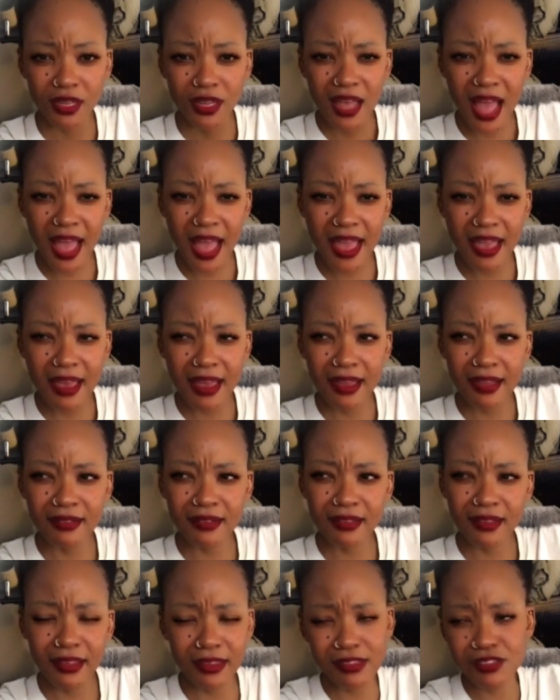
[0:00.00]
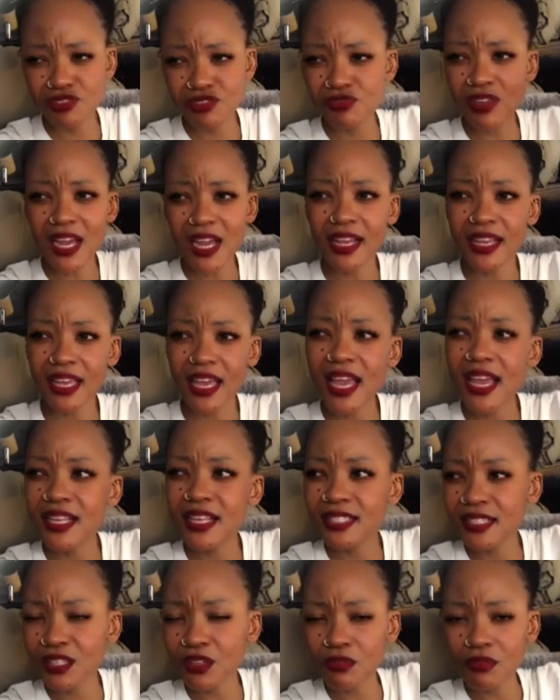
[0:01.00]
I had a history, I guess,
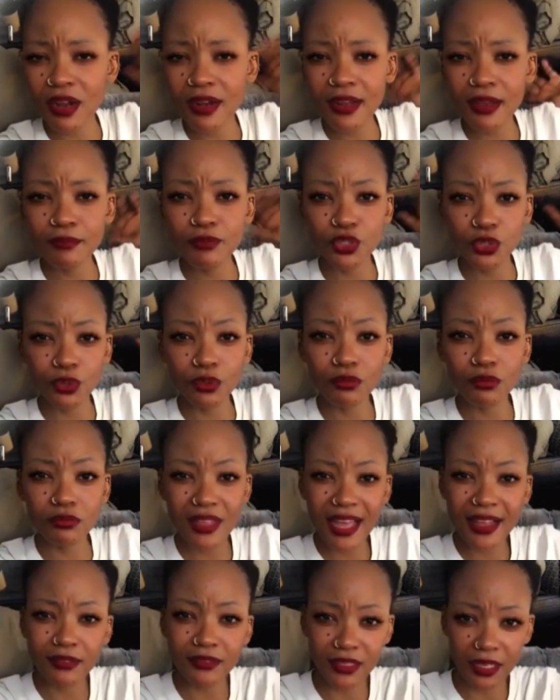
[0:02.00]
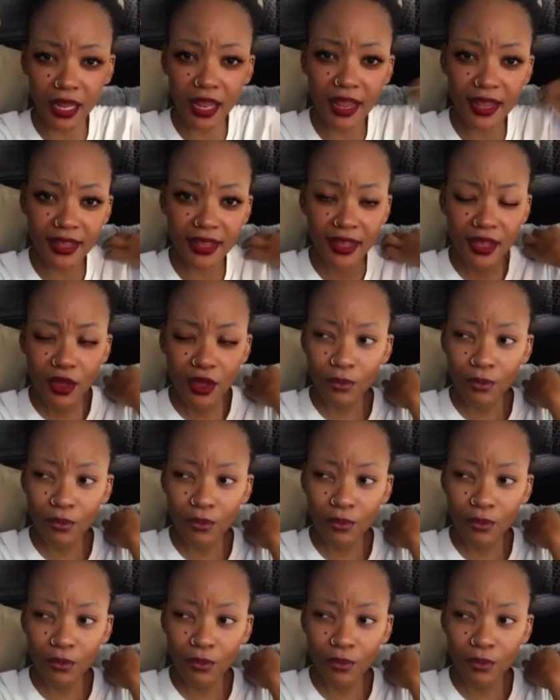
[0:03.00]
in the run-up to that day